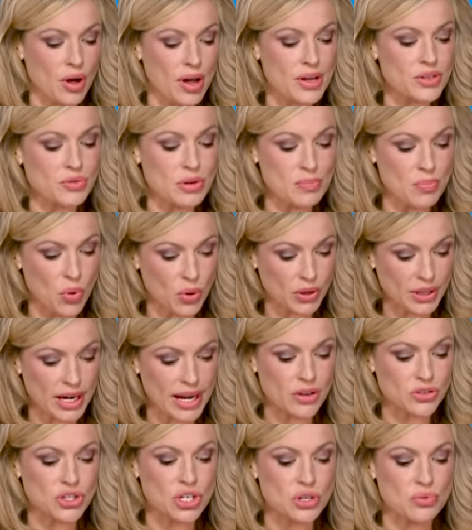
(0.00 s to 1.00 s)
as we pointed
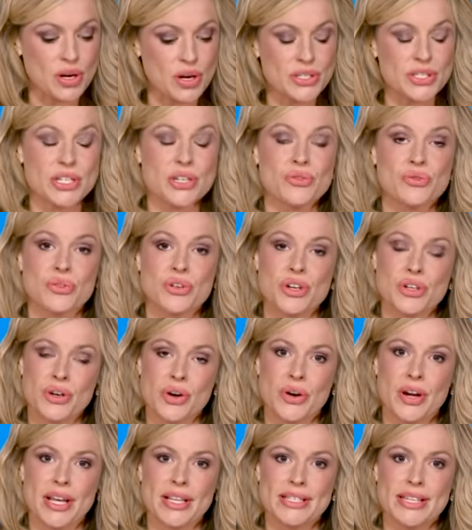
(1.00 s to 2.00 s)
out, she was district
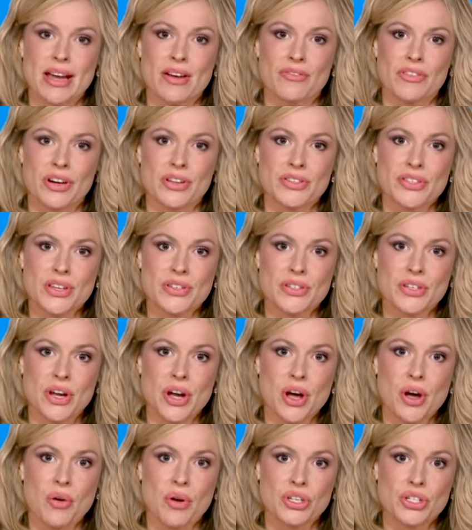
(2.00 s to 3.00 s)
attorney in San
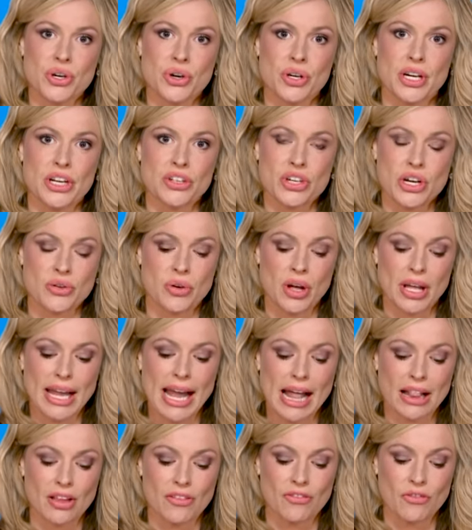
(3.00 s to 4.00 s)
Francisco, attorney general in
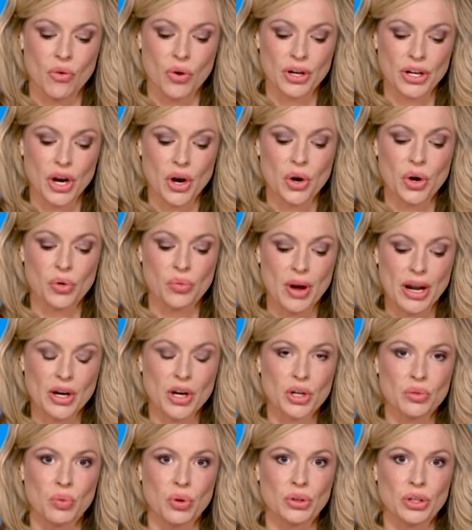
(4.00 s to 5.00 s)
California. Her
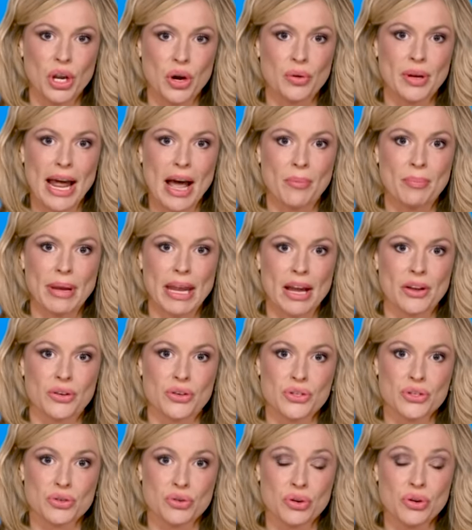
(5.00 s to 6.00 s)
record will no doubt be under
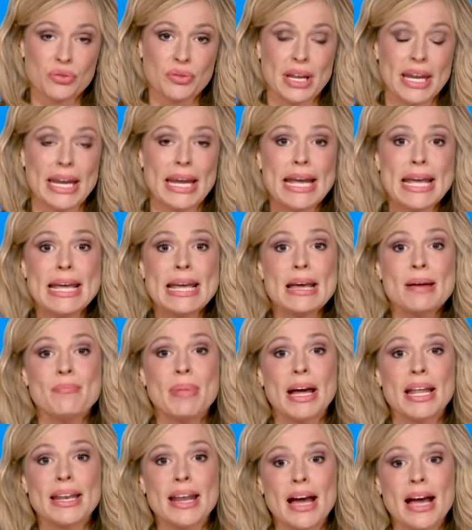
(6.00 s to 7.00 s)
scrutiny.
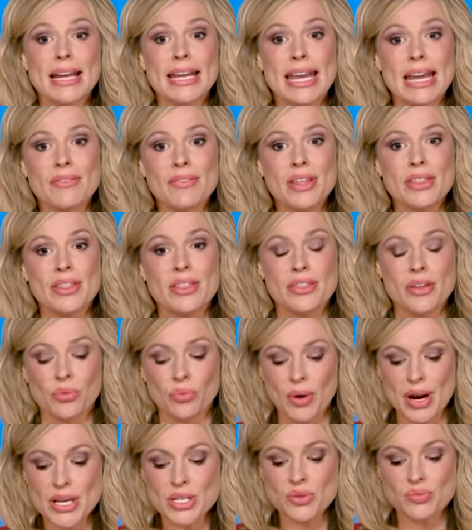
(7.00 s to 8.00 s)
But given the
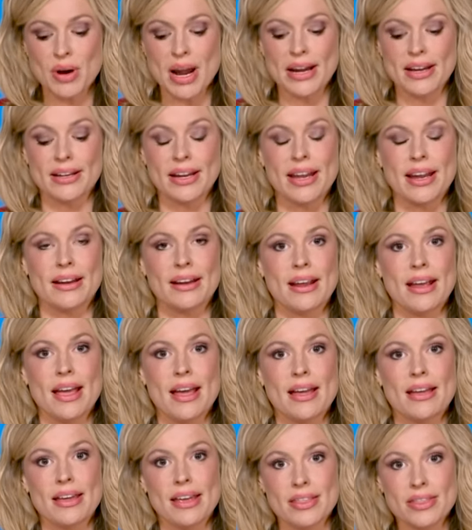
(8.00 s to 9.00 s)
race reckoning
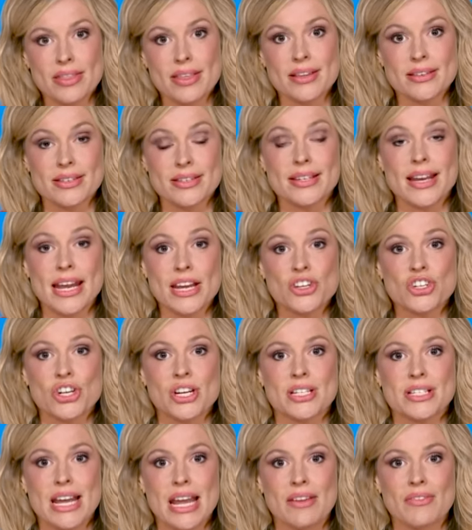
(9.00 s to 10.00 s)
in this
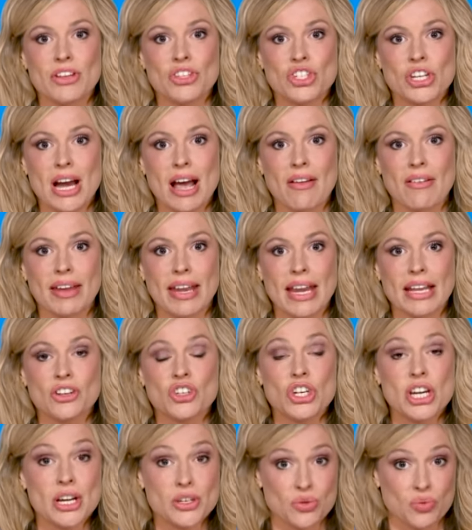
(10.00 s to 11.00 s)
nation, David Challey, and
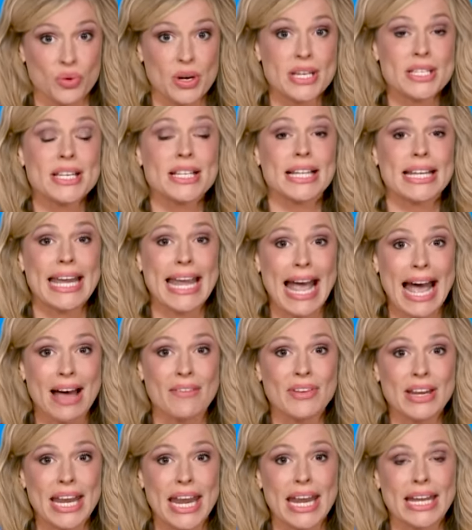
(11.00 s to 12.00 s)
she has recently
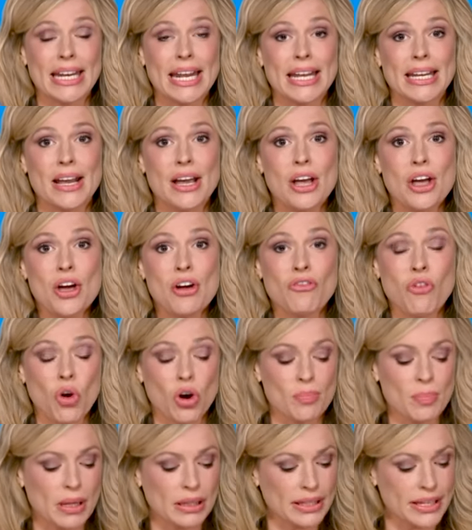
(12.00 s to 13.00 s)
advocated for
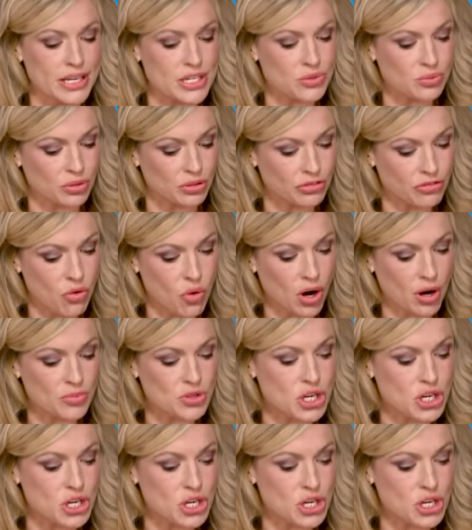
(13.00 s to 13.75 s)
police reform.